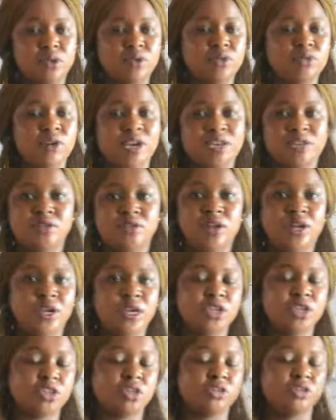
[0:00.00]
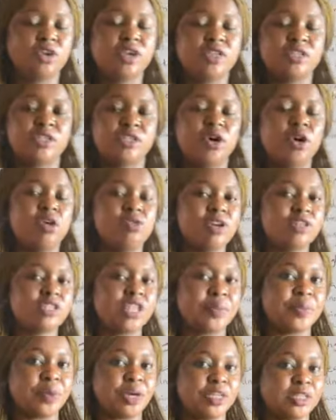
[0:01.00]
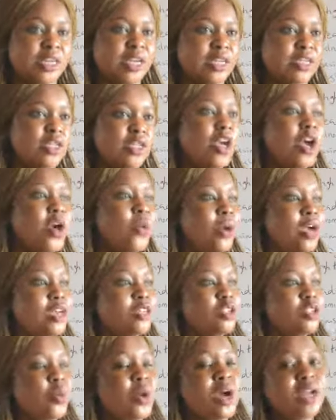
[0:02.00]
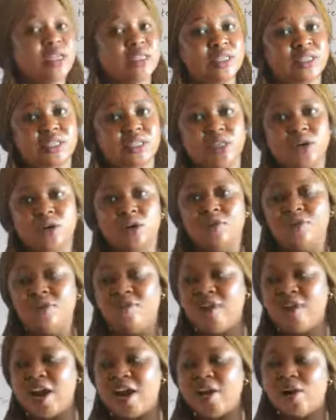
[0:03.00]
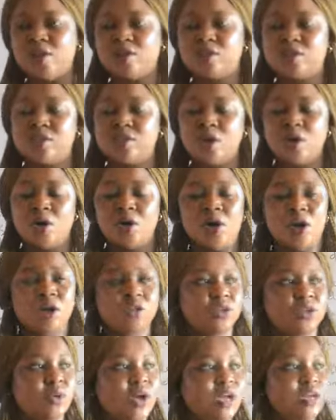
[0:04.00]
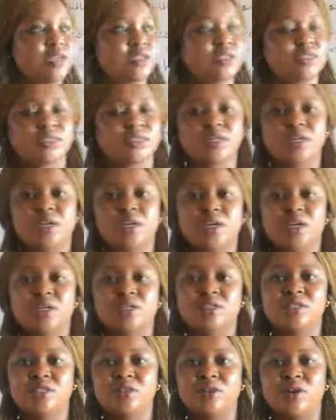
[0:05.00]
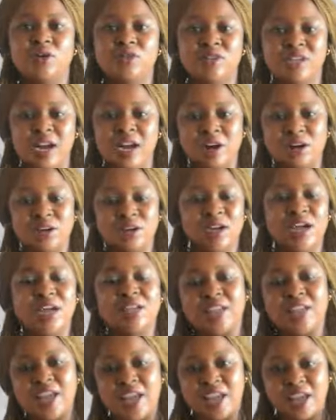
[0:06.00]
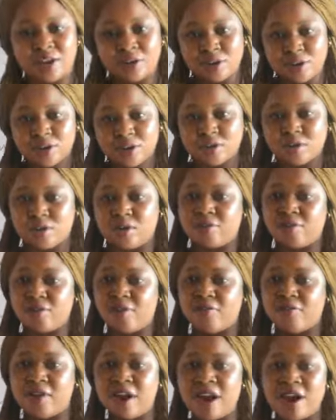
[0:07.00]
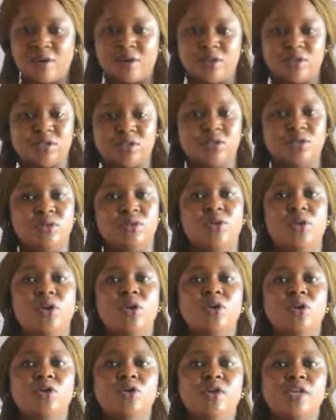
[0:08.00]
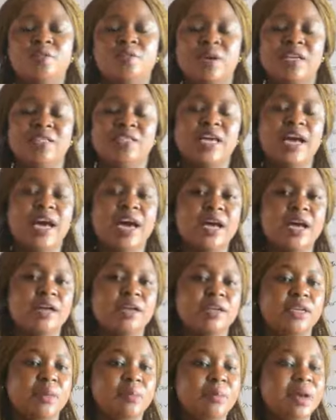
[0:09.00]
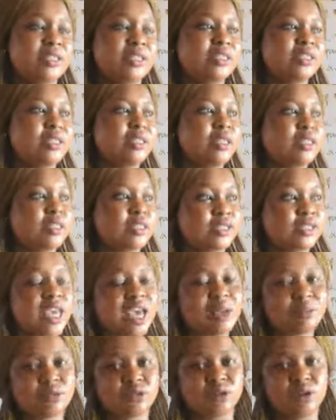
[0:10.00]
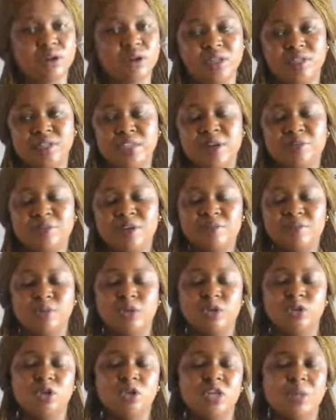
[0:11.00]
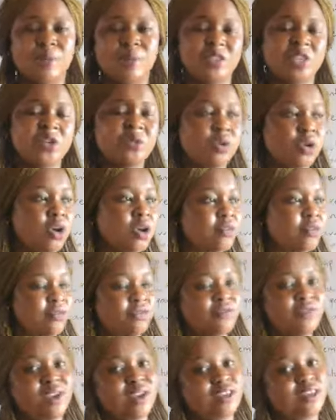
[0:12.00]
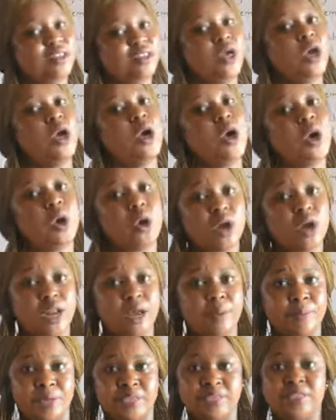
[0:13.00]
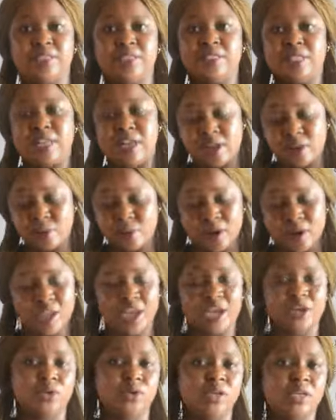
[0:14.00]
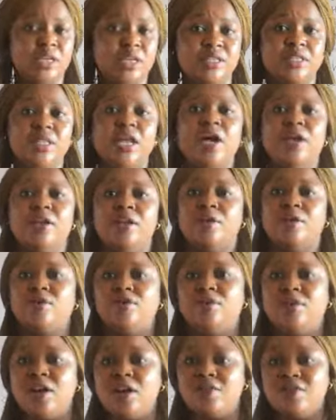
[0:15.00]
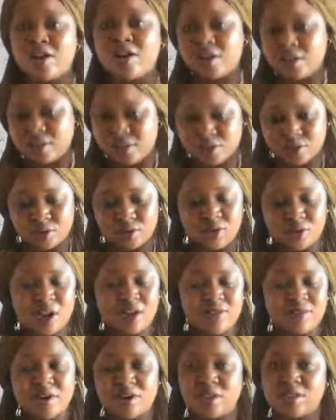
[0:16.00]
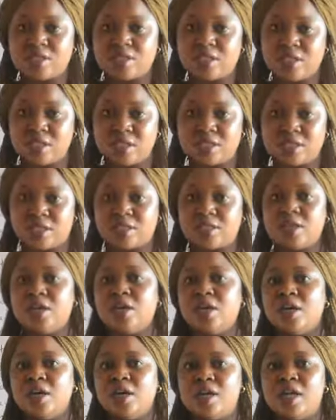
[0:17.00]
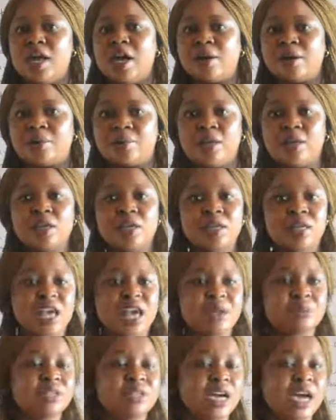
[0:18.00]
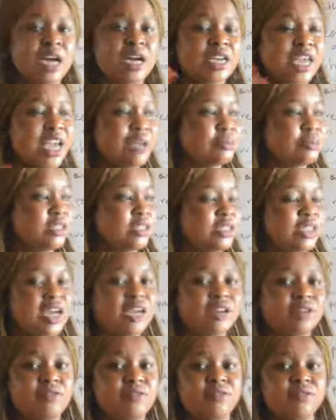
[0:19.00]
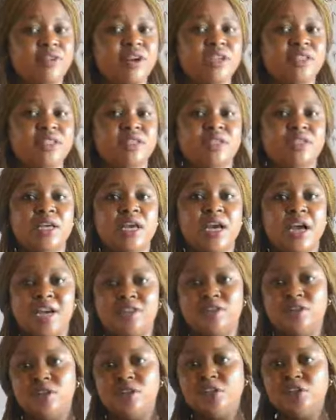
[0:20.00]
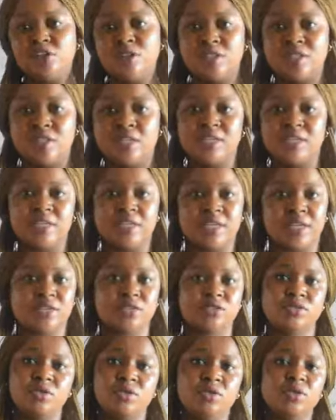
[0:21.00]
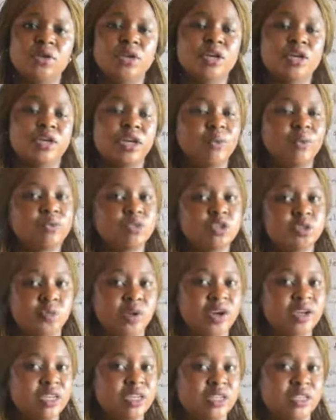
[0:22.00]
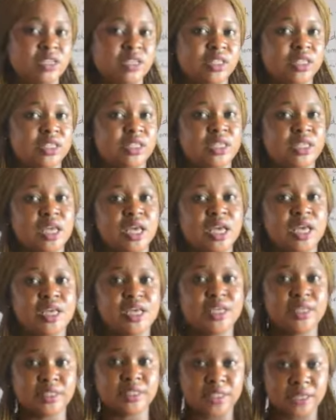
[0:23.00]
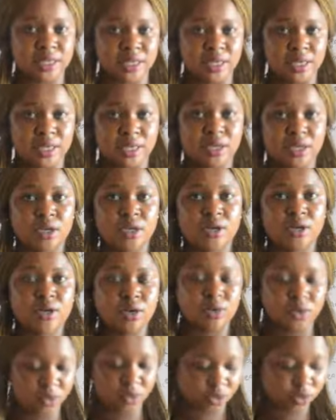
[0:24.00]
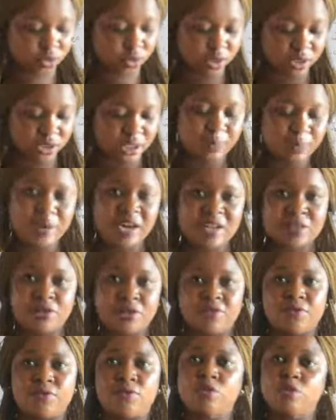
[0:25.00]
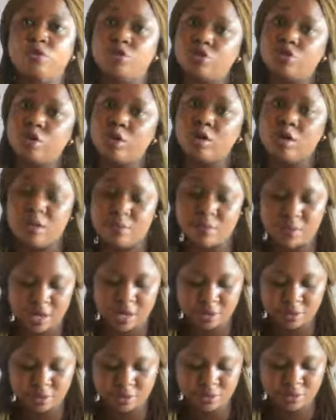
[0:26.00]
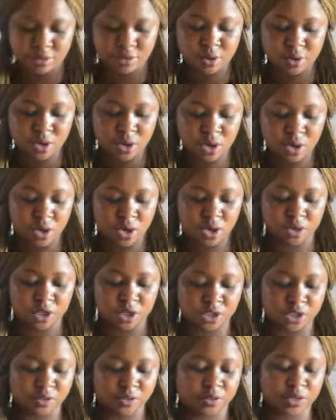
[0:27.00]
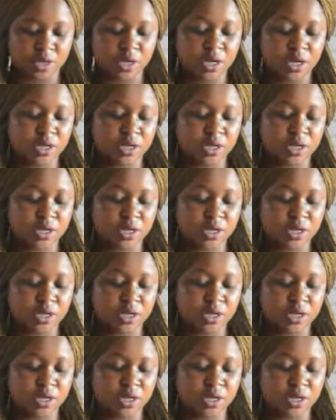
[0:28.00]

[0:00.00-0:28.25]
To isolation. So it's always important when someone is sick of a virus or someone is diagnosed of a virus, you know, it's better the person is kept on a separate place so the person will not infect other persons. And the way they are doing it now in the coronavirus cases, they are kept in their different isolation centers so they won't spread the disease easily, you know. So this is a part of controlling microorganisms.